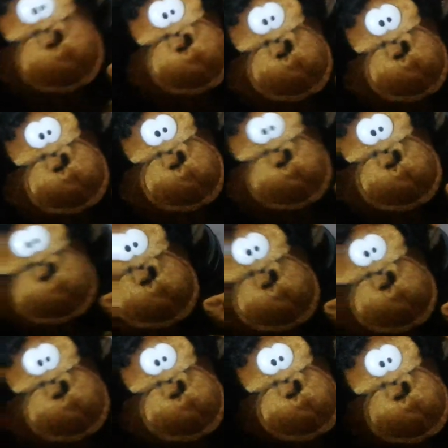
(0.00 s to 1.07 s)
And his
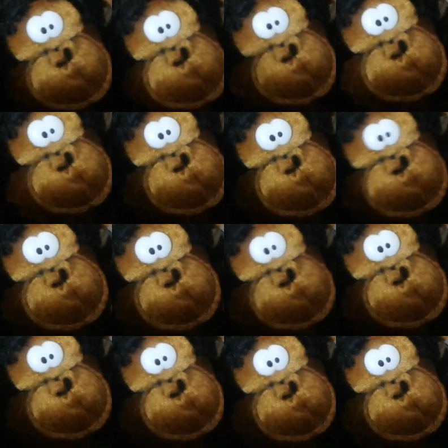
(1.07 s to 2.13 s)
and then I'm gonna make
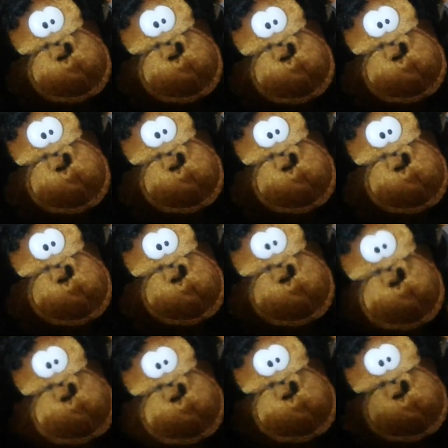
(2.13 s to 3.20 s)
I'm gonna
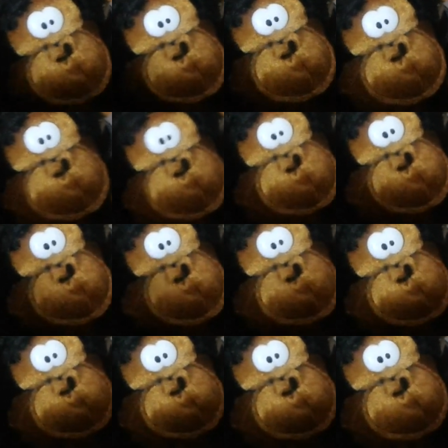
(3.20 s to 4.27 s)
Ivan is gonna make
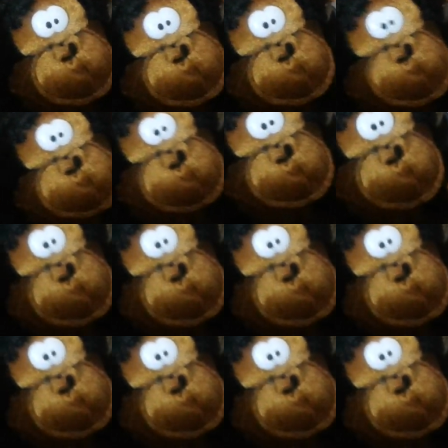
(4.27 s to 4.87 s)
a unboxing